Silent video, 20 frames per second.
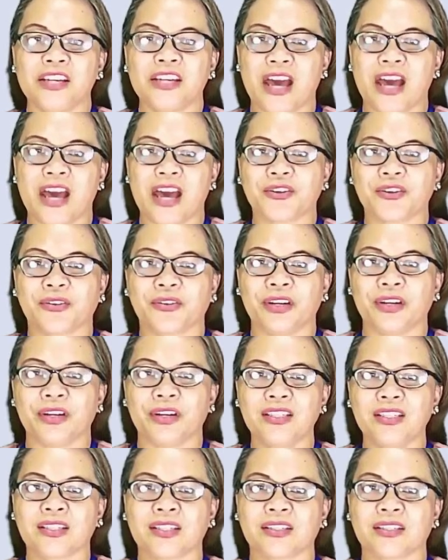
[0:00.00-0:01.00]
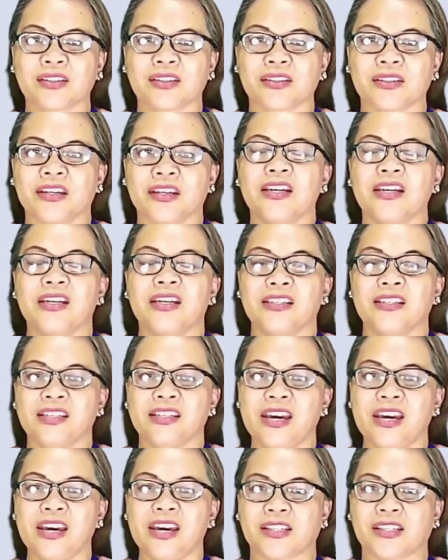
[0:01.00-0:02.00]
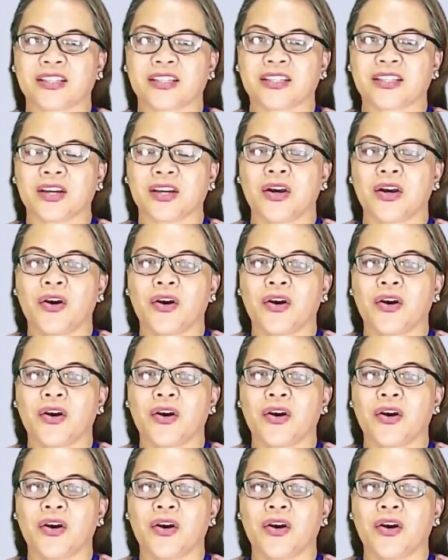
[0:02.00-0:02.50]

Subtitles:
answer is yes,